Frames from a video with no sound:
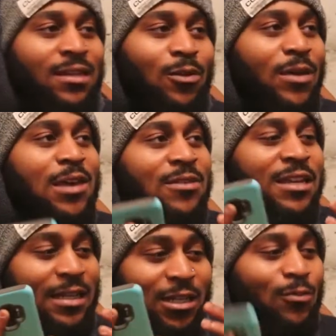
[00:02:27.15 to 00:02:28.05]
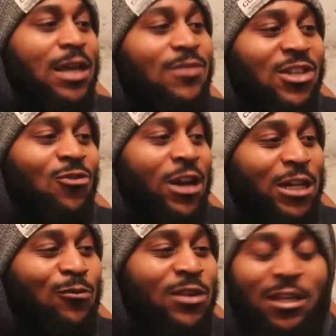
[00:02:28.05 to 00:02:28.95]
Lil Baby Lil Baby is great
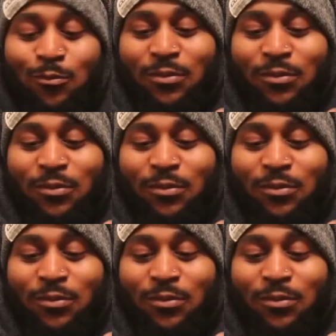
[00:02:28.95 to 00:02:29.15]
to me,